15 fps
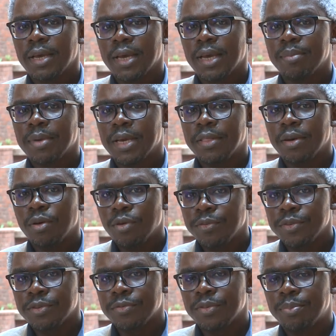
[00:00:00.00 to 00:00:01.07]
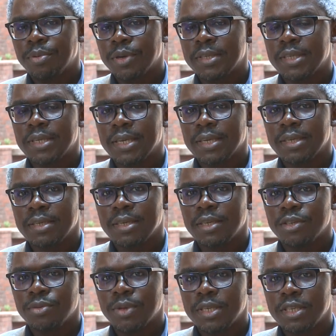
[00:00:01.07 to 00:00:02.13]
and by the Office of the President
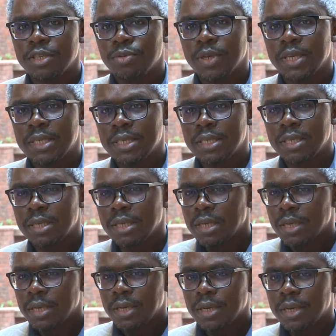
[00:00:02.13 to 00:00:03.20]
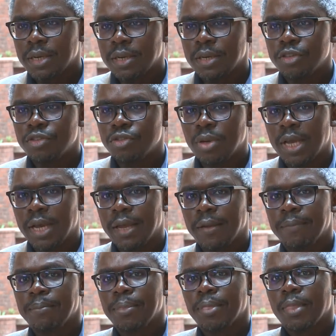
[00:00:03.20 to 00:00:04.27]
in 2020,
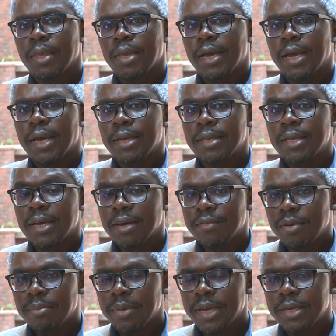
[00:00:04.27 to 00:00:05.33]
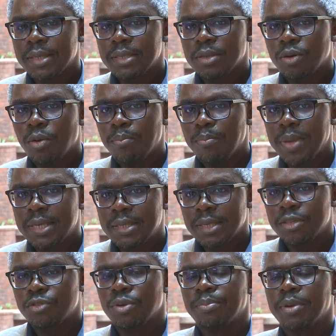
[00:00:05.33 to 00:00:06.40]
July. And the government
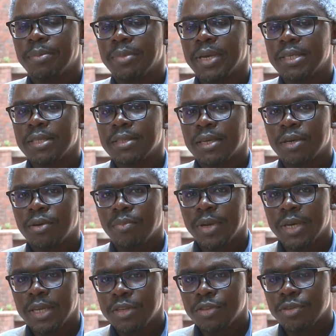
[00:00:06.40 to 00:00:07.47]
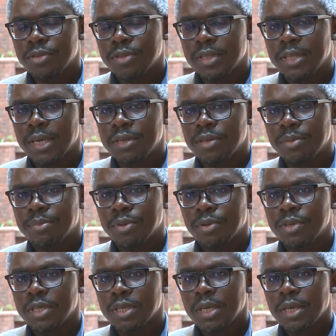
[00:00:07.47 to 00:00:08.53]
committed to implementing the recommendations in that report.